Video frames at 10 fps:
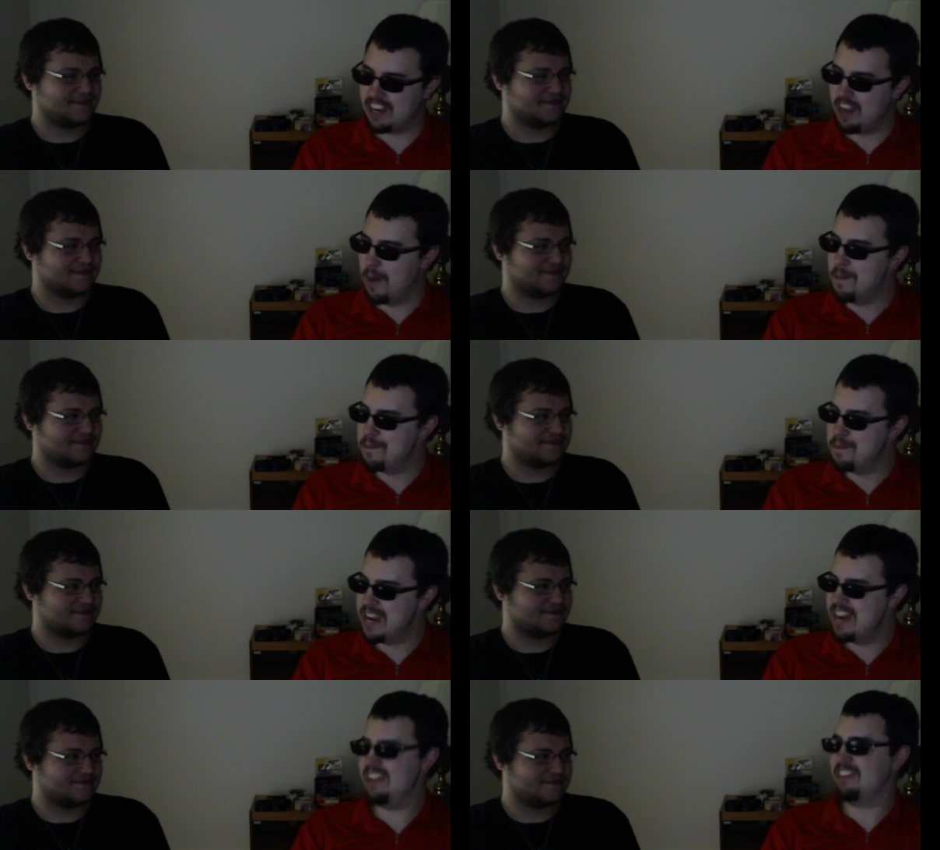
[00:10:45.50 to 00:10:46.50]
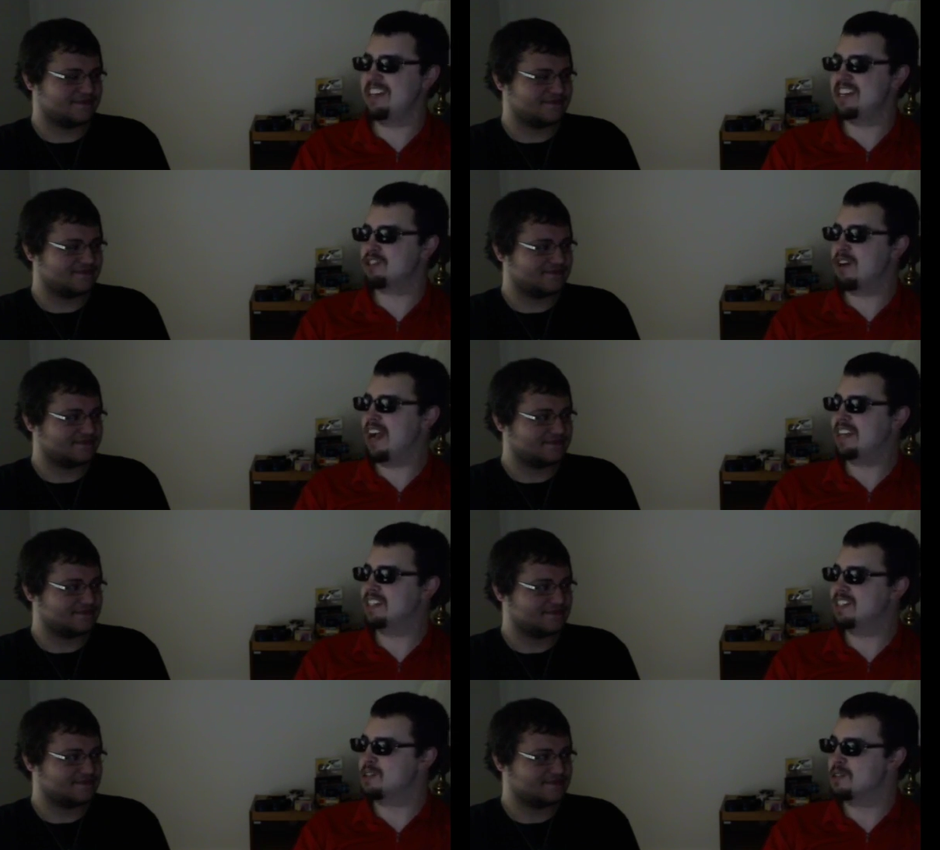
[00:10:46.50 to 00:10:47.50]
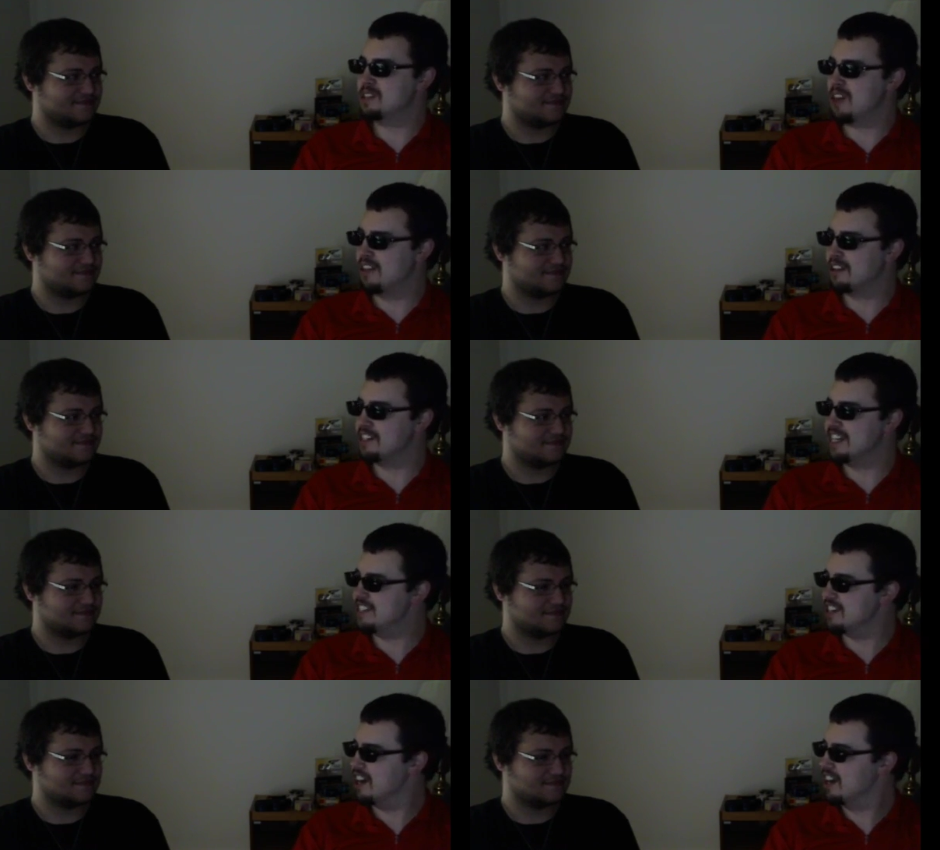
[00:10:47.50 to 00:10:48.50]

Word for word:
Speaker 1: immediately attracted to this other teacher.